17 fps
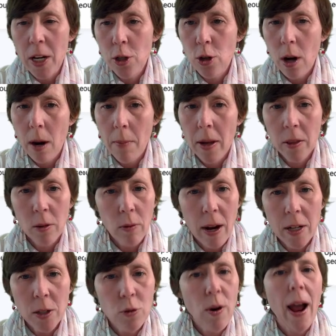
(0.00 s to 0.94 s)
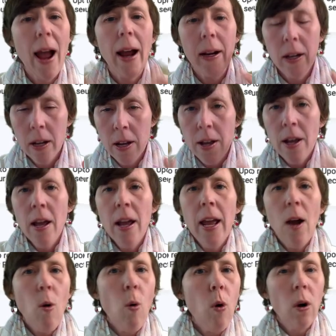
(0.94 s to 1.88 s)
to make sure I'm on the right track,
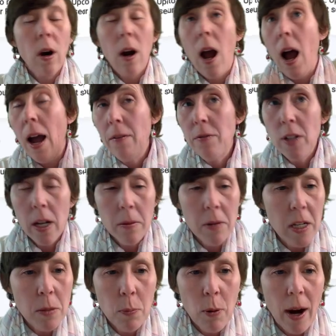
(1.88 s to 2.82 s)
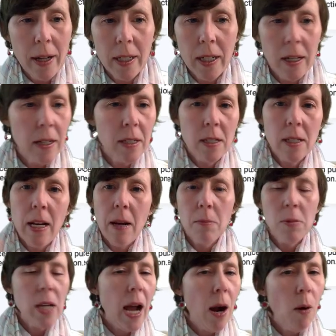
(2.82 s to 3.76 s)
or I've done these practical
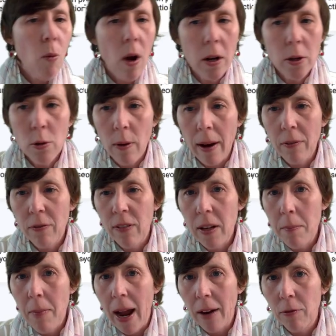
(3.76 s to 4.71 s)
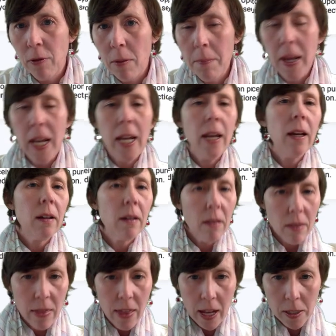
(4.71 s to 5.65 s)
exams, I want direct feedback from me.
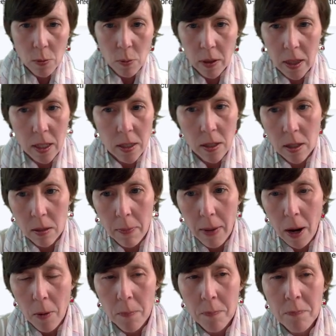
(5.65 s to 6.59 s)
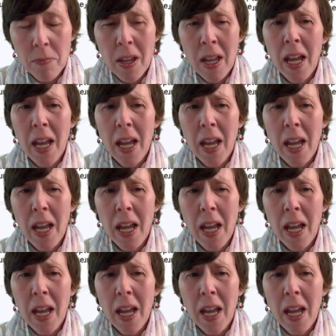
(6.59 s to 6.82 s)
That's what this is about.